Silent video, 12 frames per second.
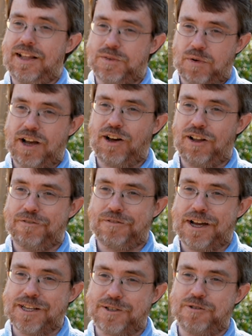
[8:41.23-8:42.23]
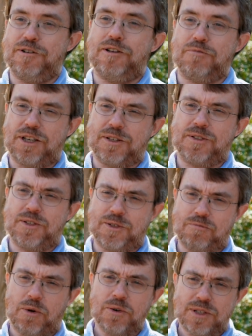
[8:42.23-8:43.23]
that's why I call it fine-tuning, because
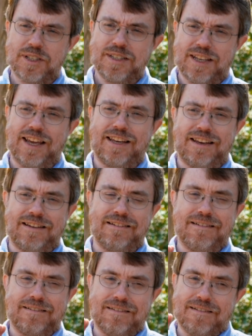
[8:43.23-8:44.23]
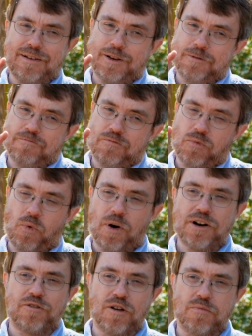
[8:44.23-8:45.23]
it's mostly taking
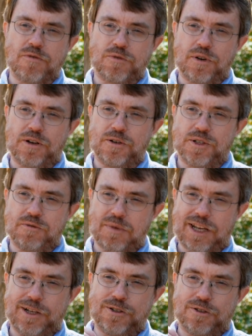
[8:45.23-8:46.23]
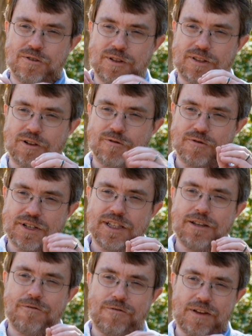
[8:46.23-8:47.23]
one group of critters and making sure that they're
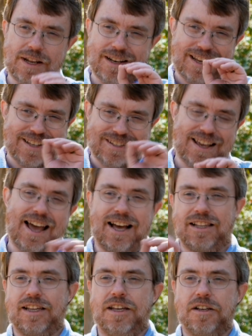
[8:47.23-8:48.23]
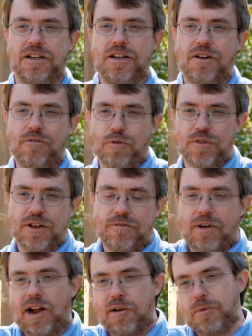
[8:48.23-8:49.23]
really fit exactly for the
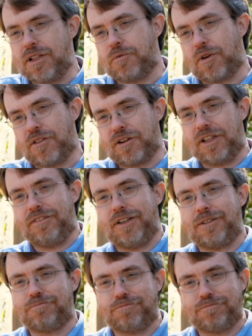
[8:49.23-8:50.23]
environment where they're living.